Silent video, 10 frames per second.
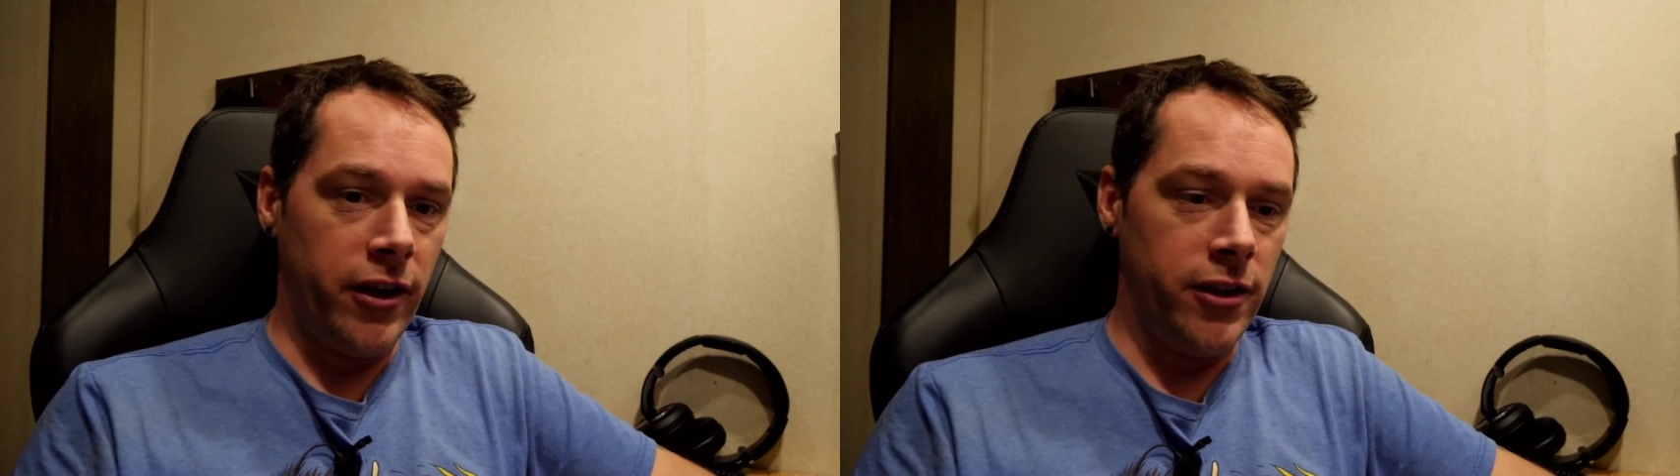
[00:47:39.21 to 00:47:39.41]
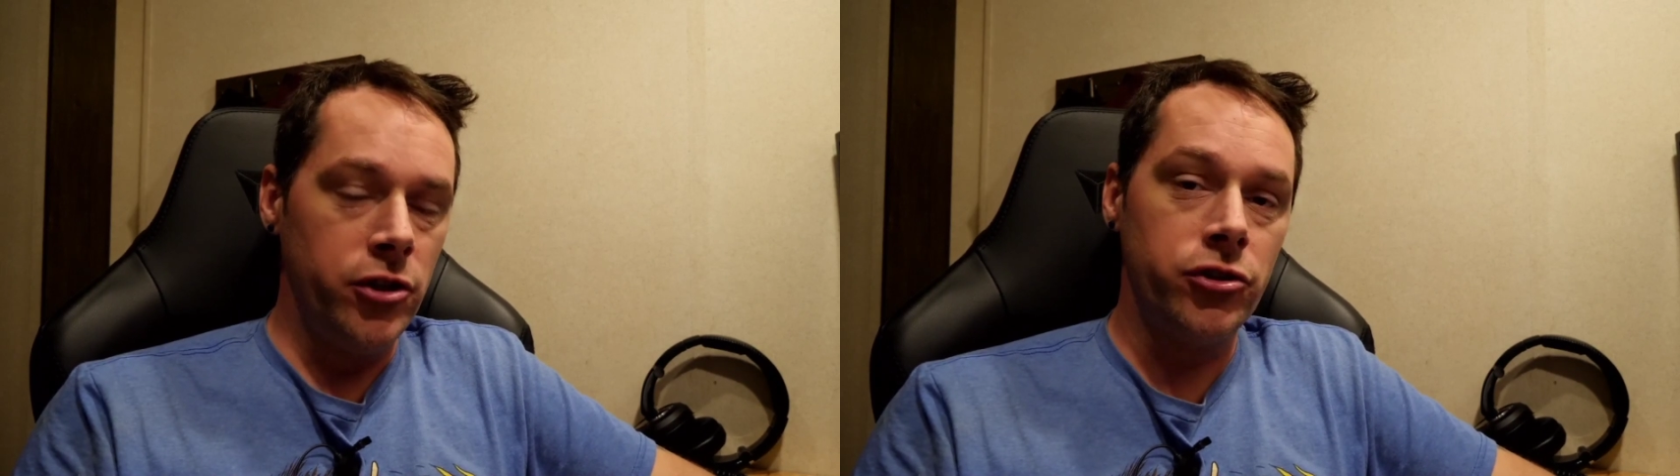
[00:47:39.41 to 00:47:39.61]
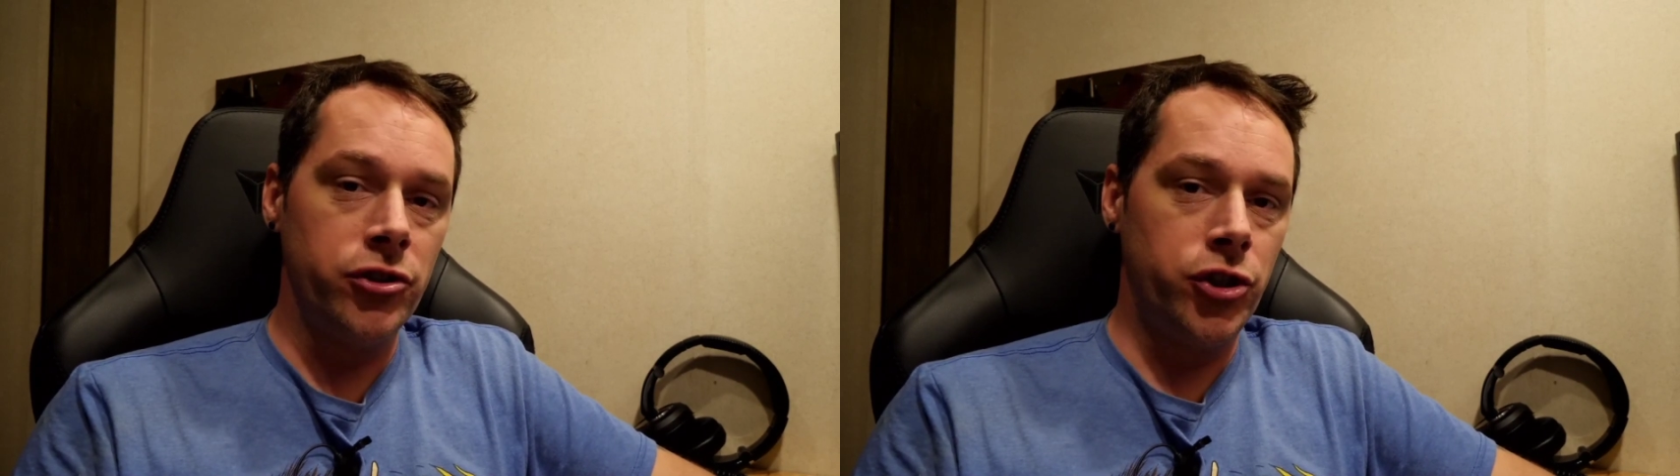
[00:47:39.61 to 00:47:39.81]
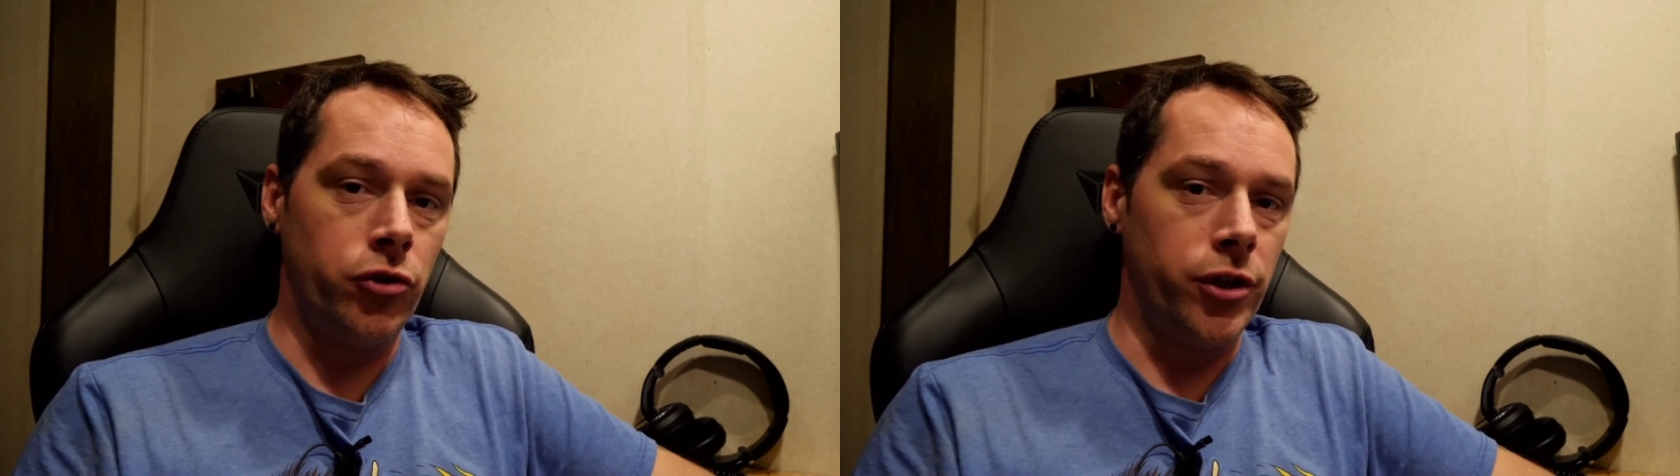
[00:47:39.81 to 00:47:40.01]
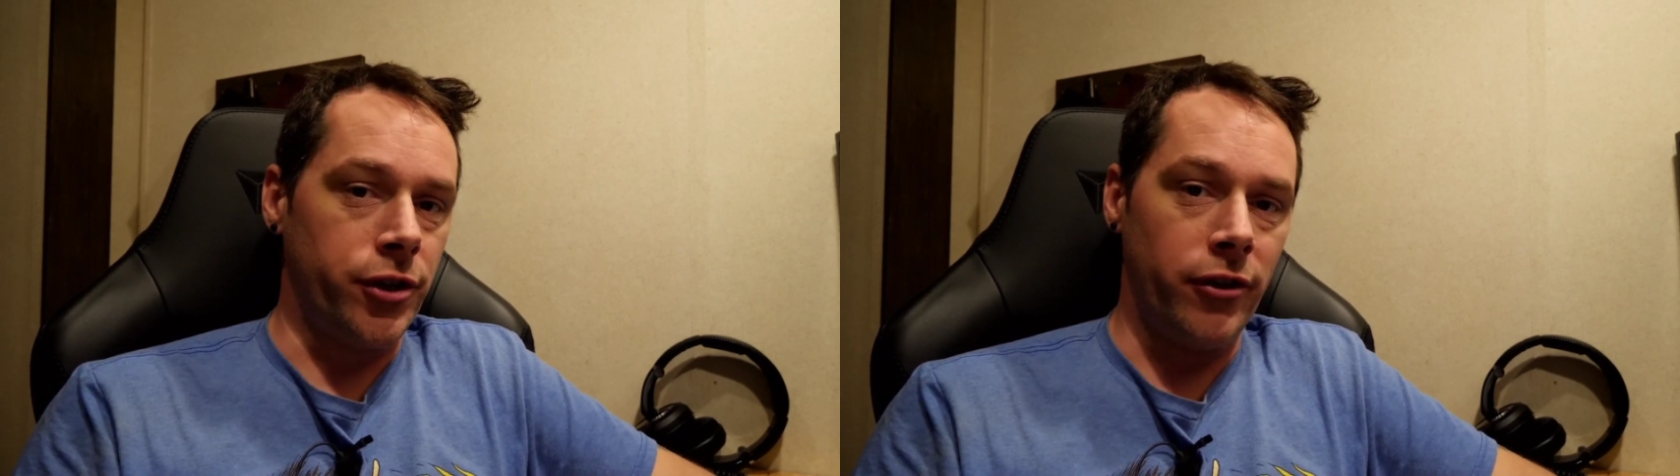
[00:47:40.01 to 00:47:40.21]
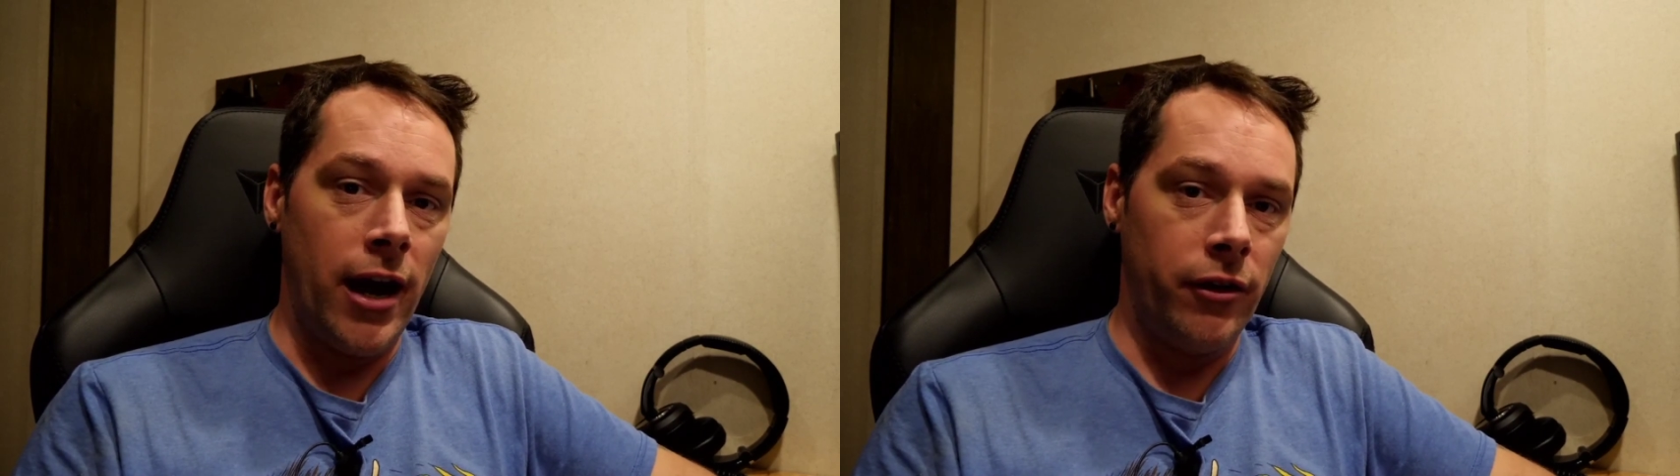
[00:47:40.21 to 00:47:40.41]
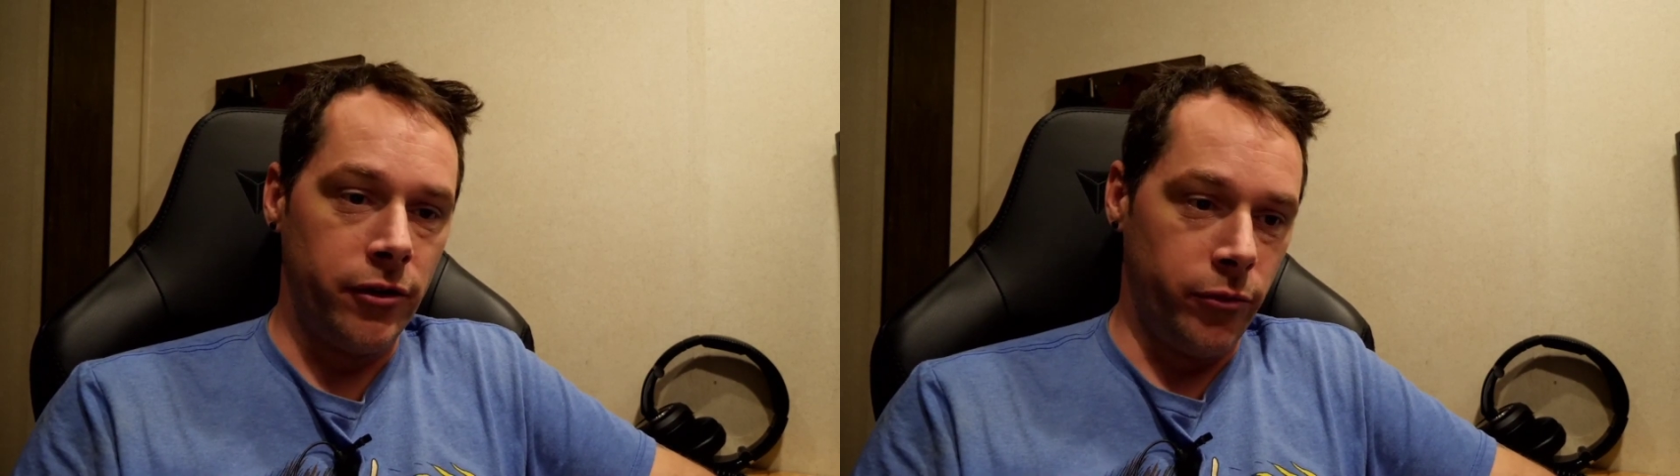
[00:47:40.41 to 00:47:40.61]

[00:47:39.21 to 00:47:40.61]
They usually short to ground,